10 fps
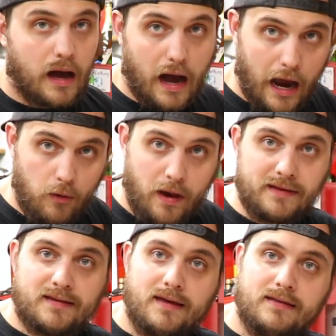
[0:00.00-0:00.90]
I
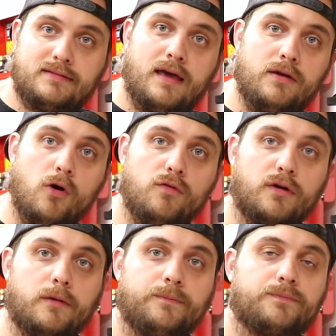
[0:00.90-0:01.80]
went 10
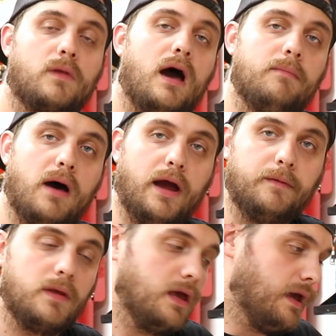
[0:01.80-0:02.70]
over on mine.
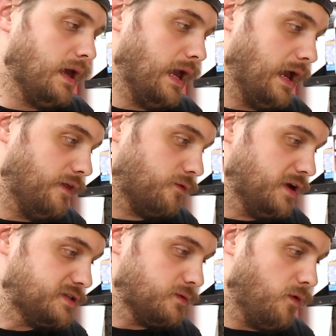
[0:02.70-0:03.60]
And the
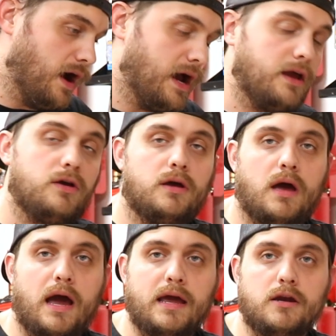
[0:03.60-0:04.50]
reason why
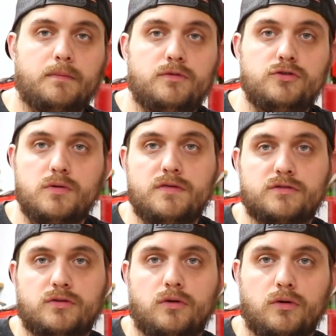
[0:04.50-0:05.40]
I end up doing
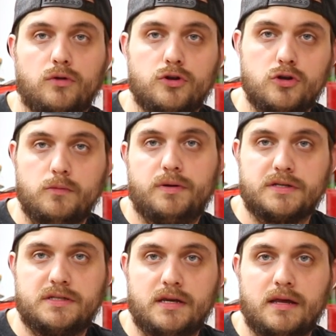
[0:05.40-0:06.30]
this whole new
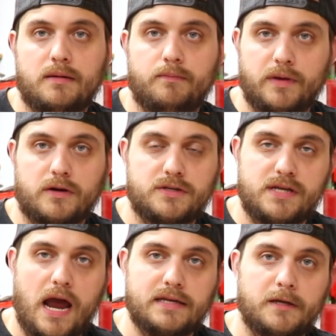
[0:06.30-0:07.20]
piston, bigger
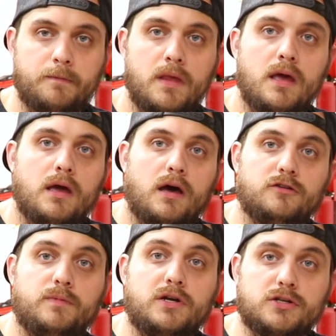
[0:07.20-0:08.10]
sizing,
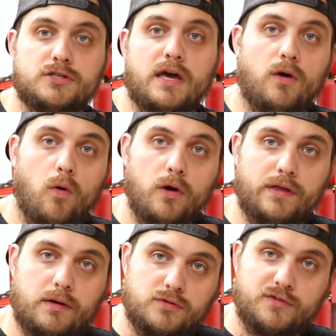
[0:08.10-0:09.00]
is because of that
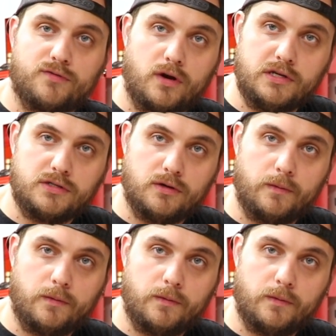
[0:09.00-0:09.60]
oil that I was referring to.